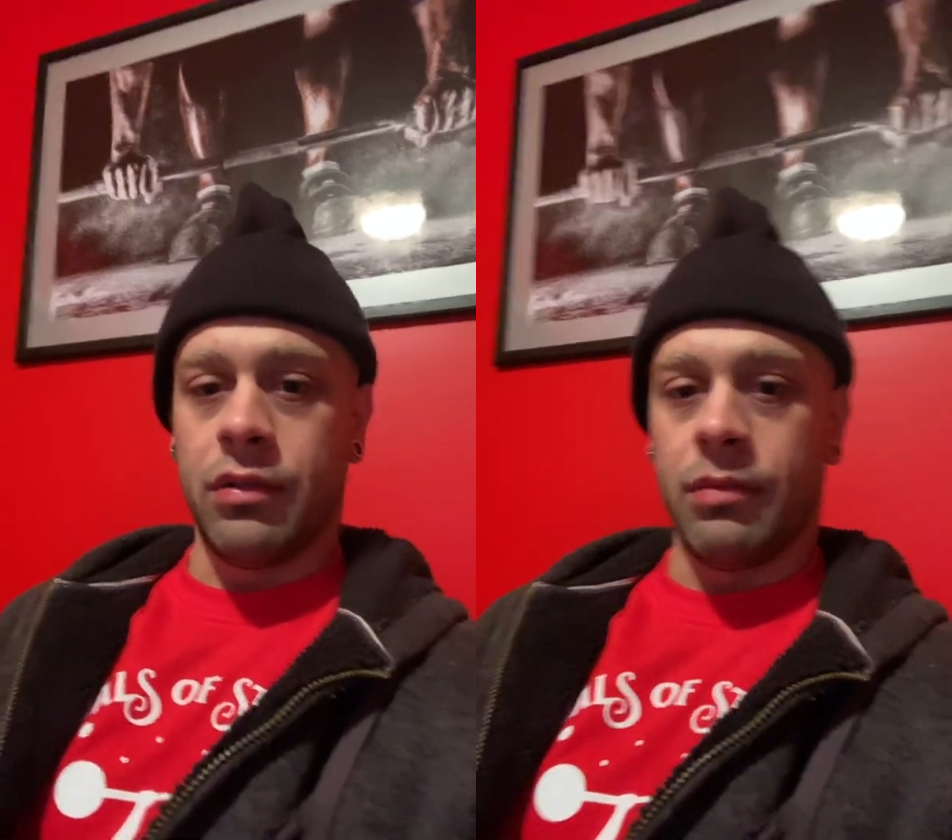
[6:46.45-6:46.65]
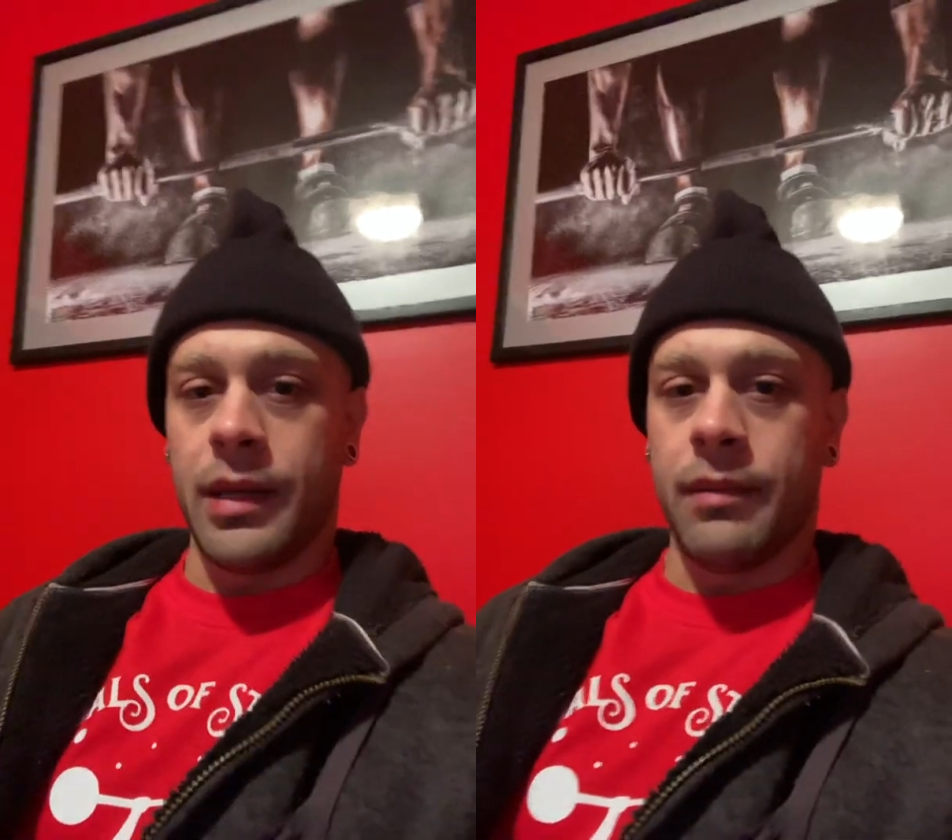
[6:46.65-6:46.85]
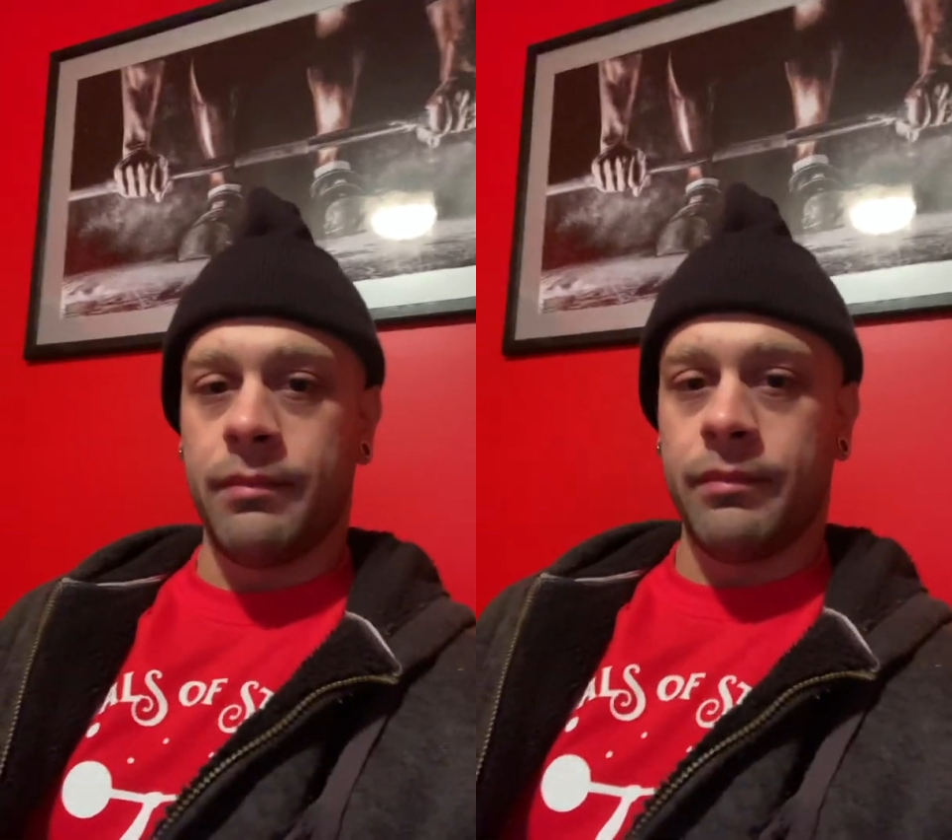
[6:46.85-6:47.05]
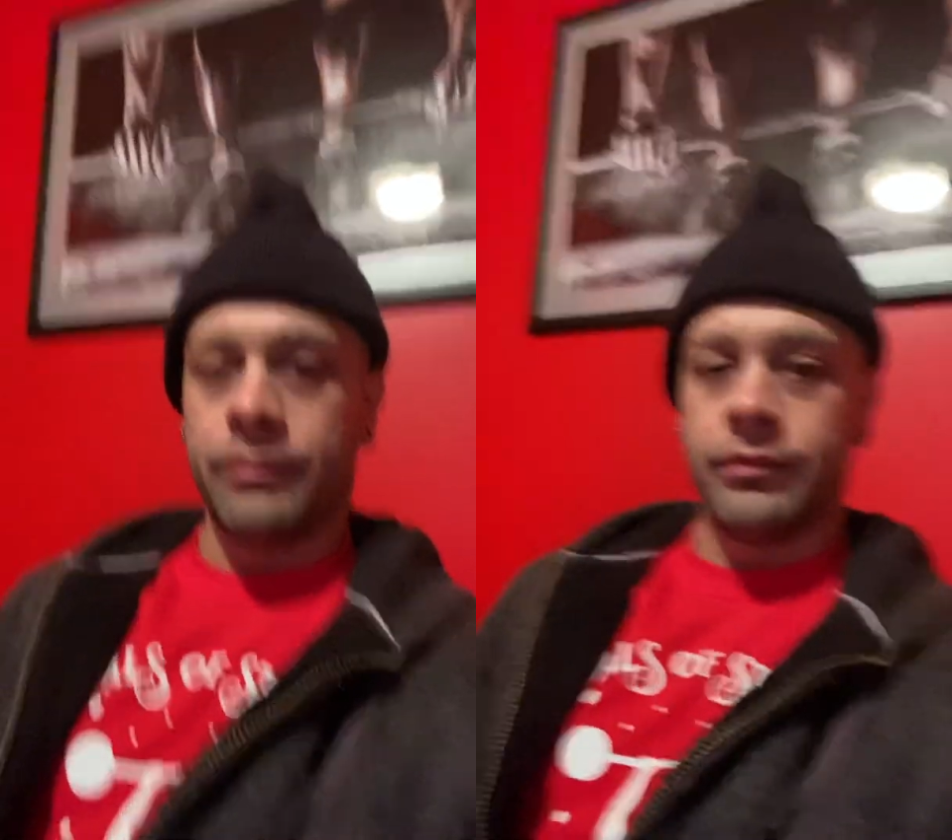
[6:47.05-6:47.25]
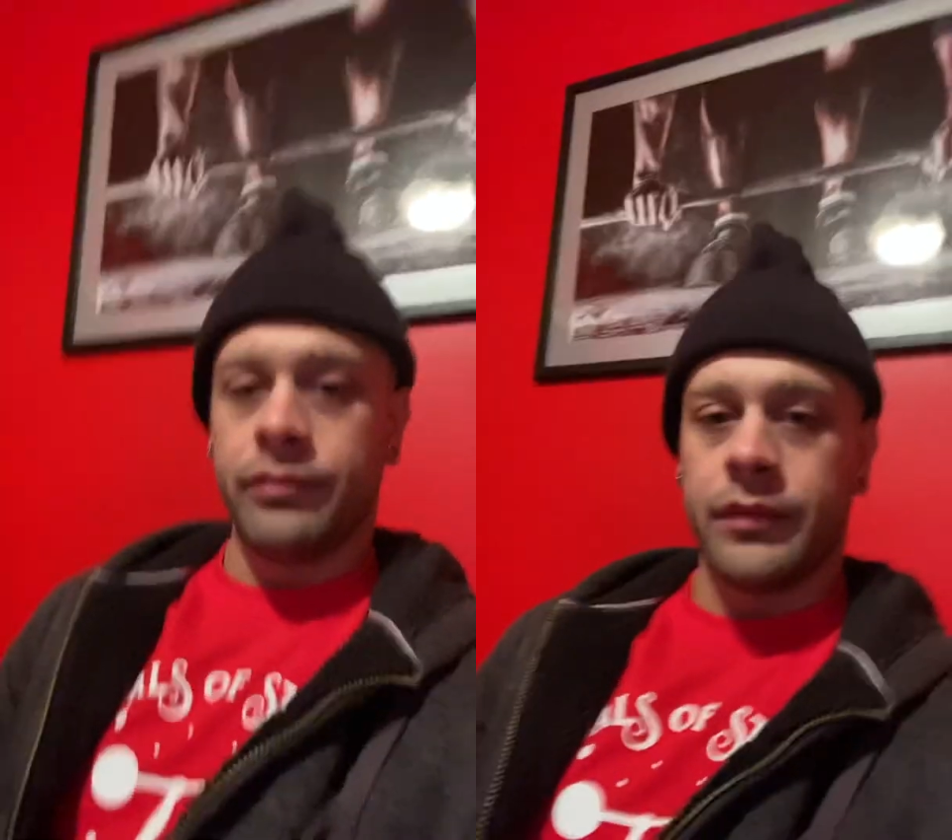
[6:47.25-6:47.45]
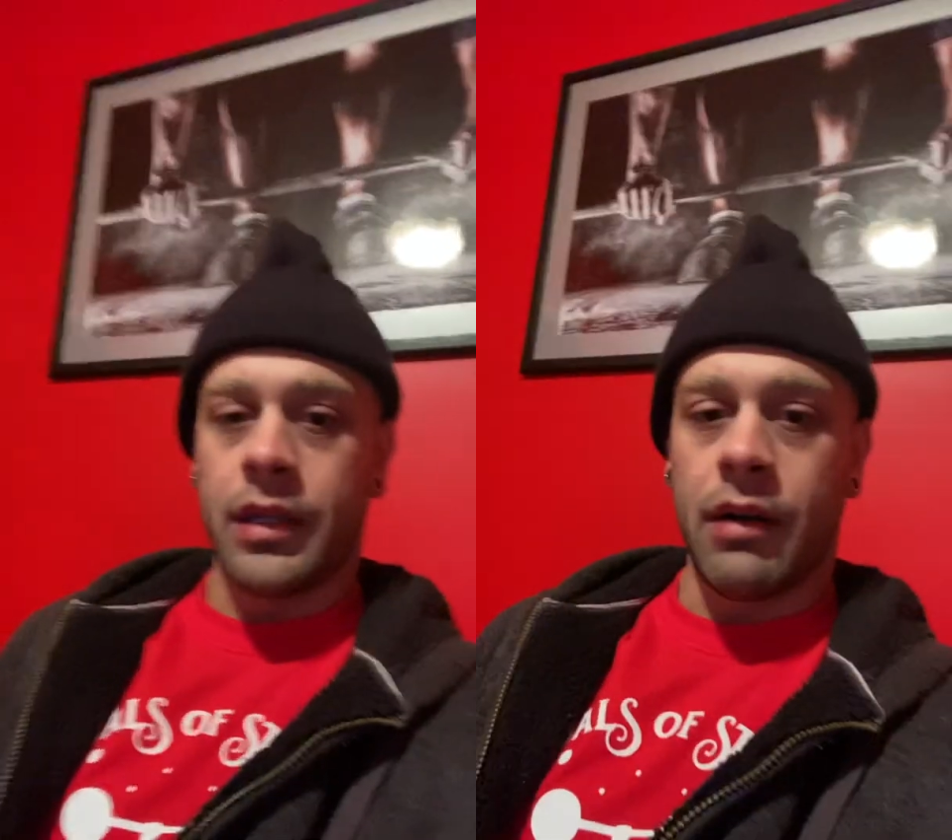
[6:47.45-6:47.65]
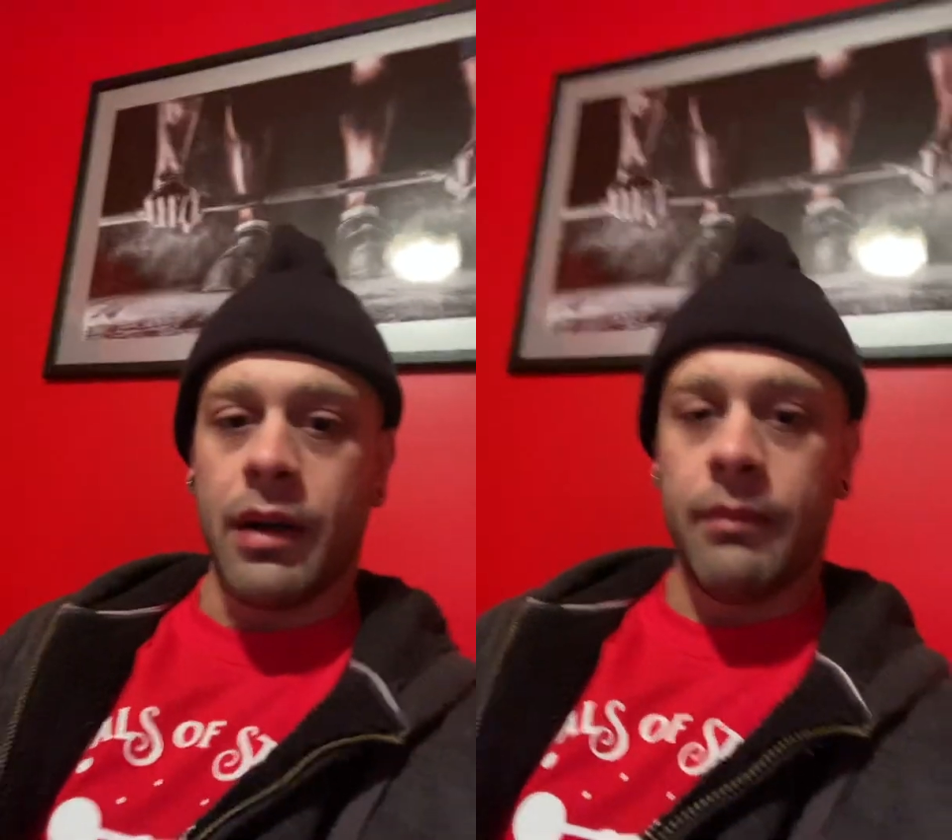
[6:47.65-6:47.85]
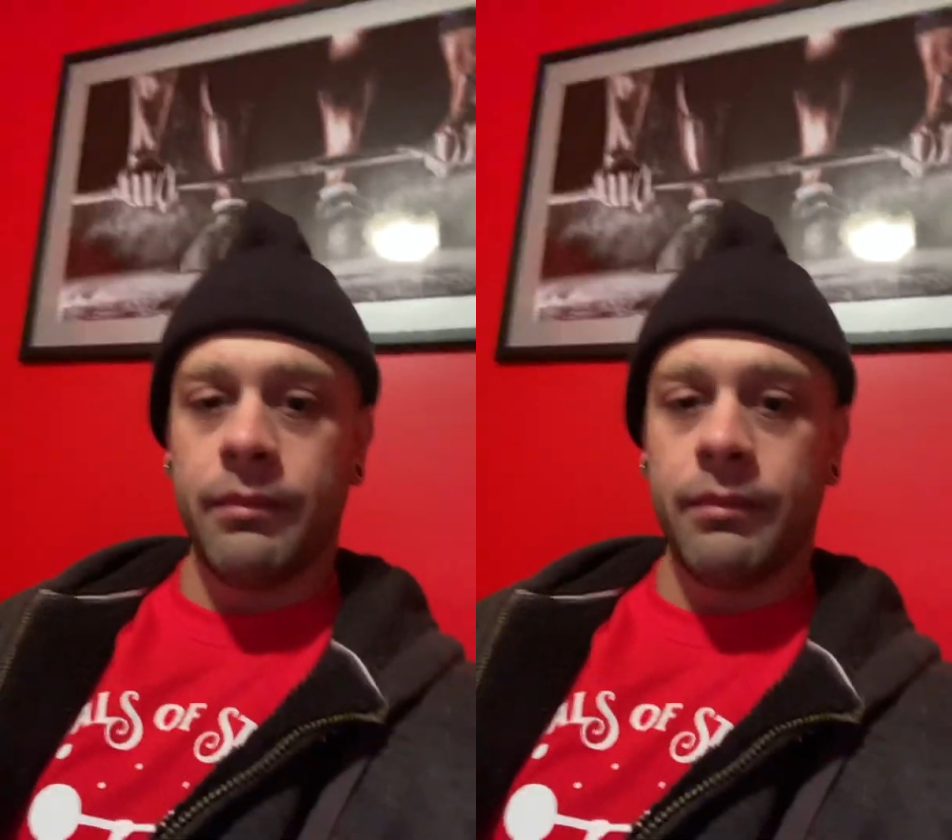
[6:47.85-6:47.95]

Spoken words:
man. All right.